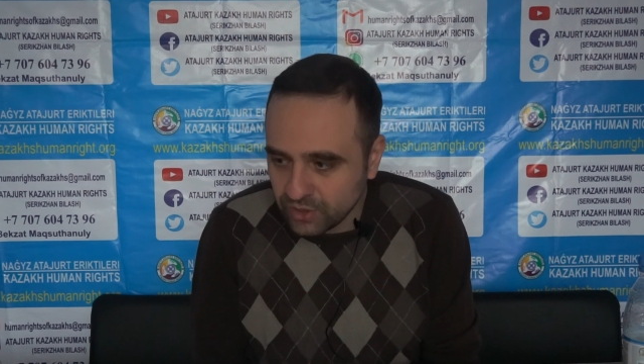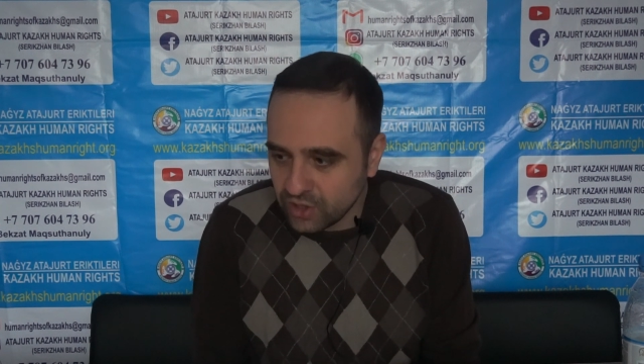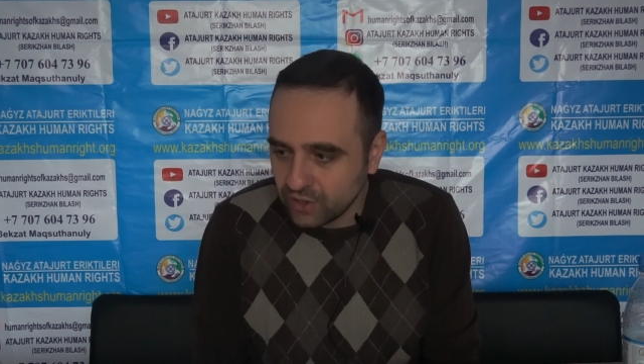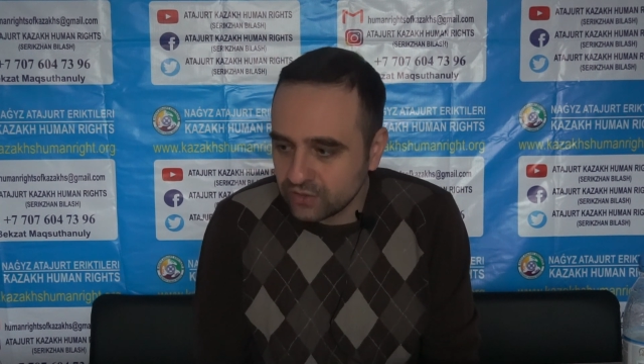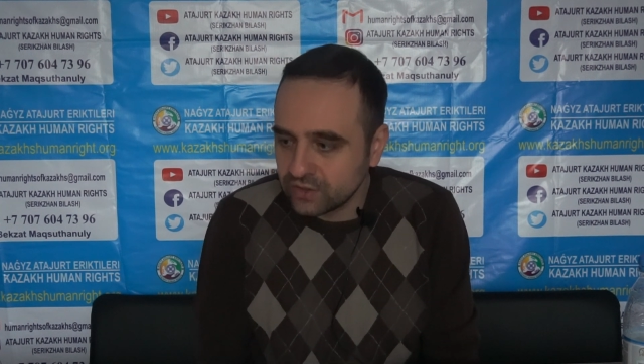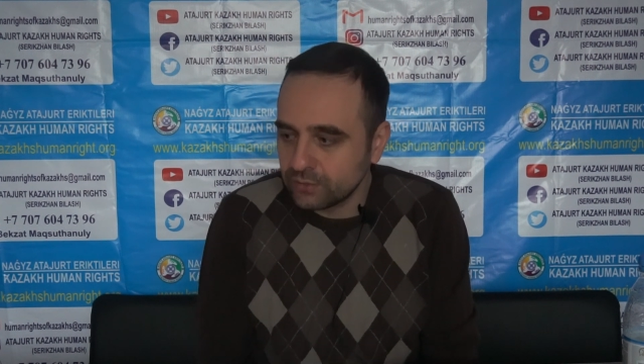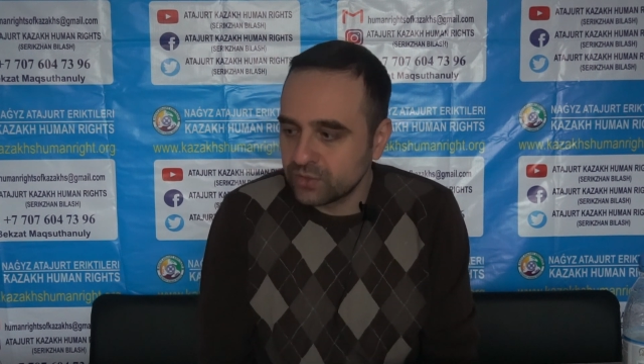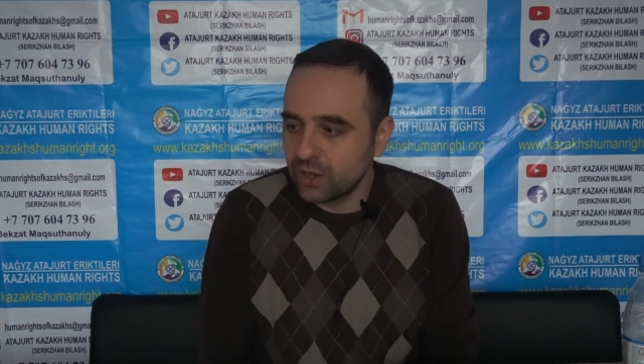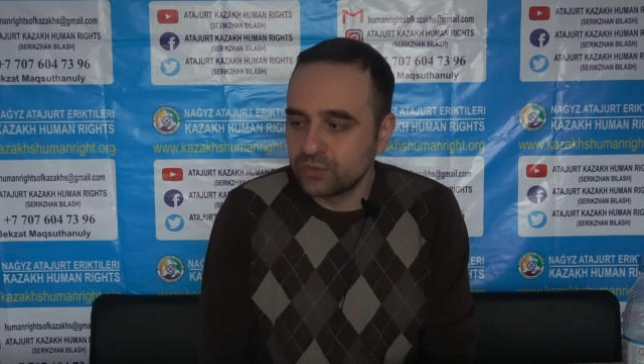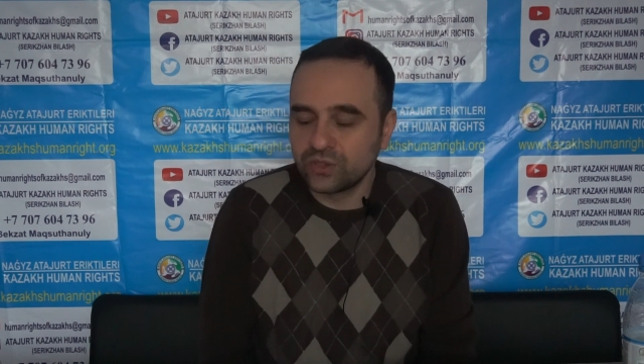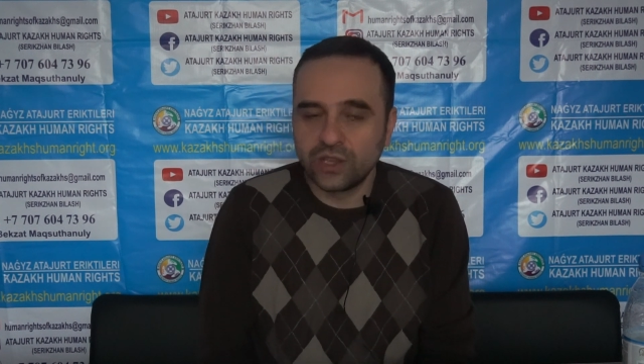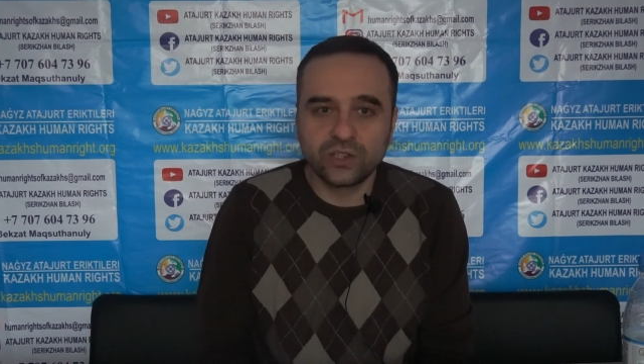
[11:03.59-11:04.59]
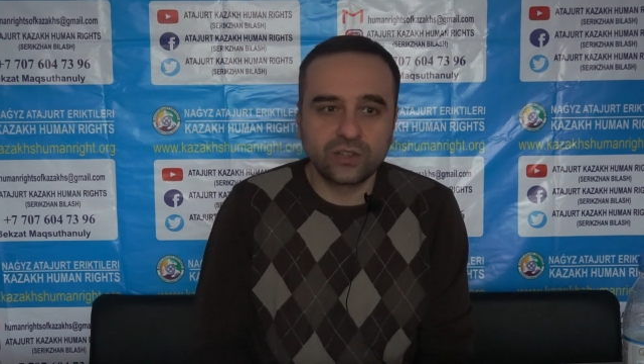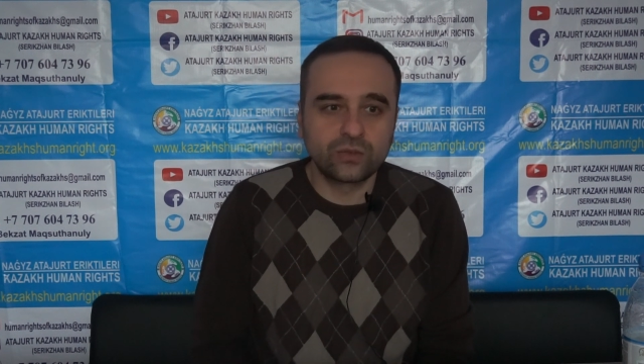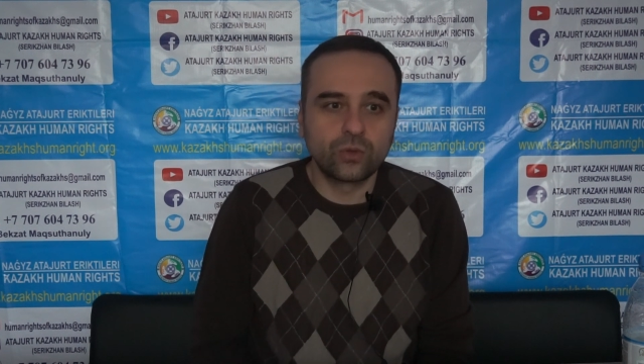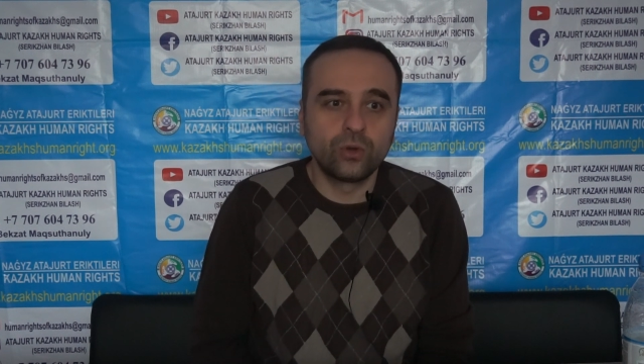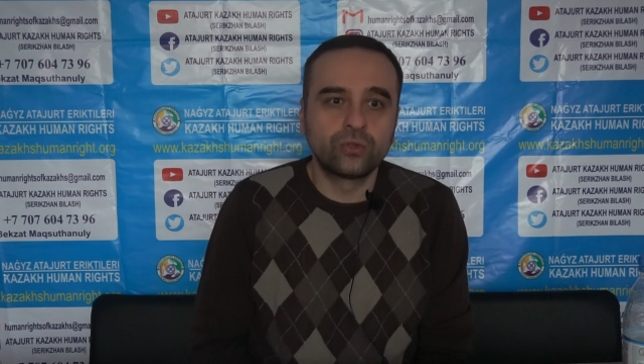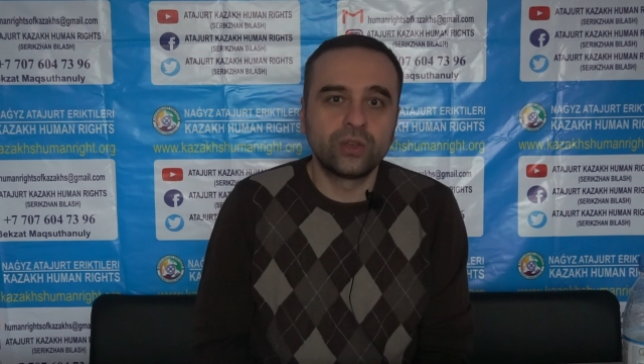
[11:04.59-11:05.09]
because sometimes they just go